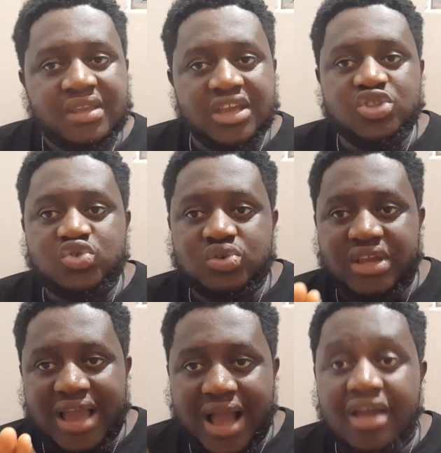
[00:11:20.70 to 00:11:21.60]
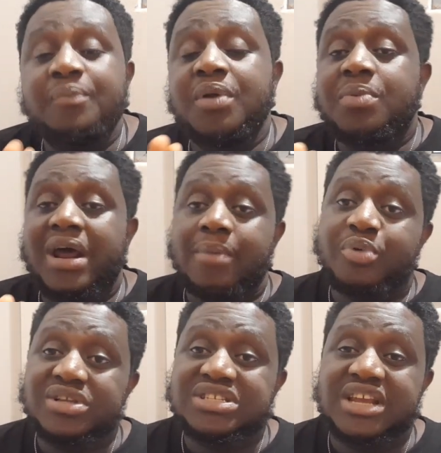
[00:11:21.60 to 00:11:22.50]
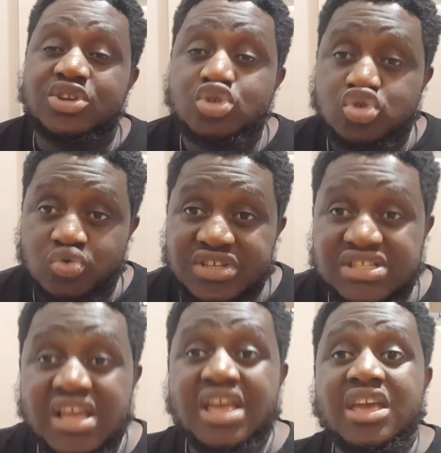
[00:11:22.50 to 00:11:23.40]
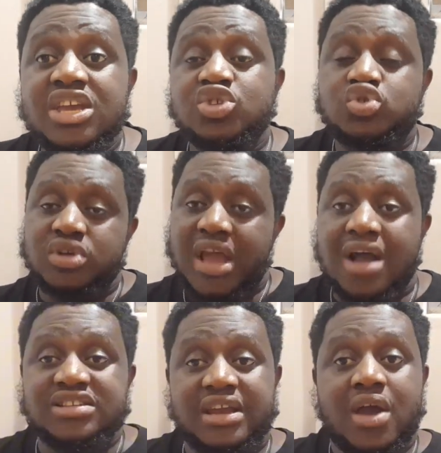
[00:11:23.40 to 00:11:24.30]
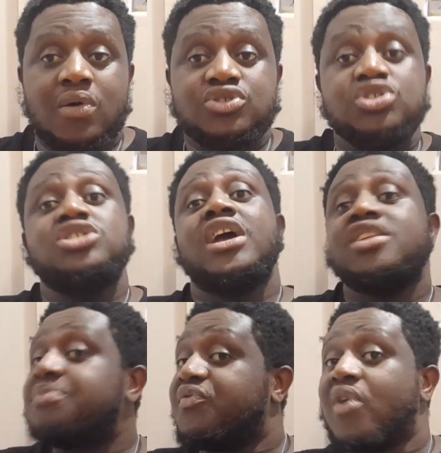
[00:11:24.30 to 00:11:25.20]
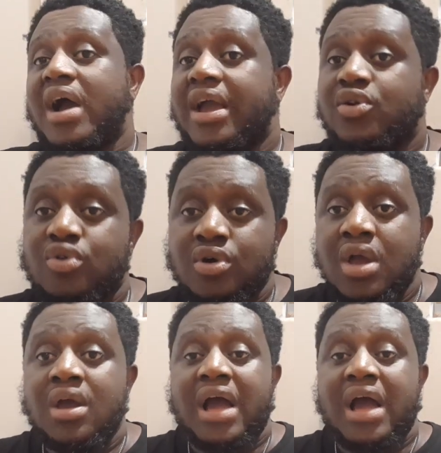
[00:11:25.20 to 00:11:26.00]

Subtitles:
into the house. Big Brother brought in a new twist into the house, and I want to share it before I go.